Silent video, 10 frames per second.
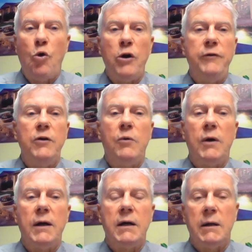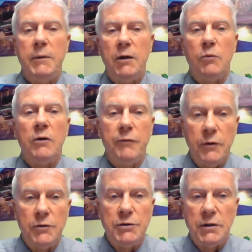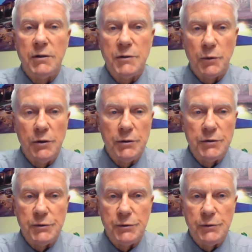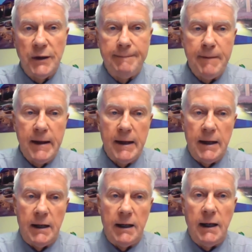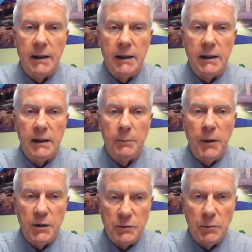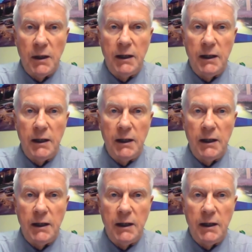Or if you don't want to come here, we're fiduciaries. We're used to handling pension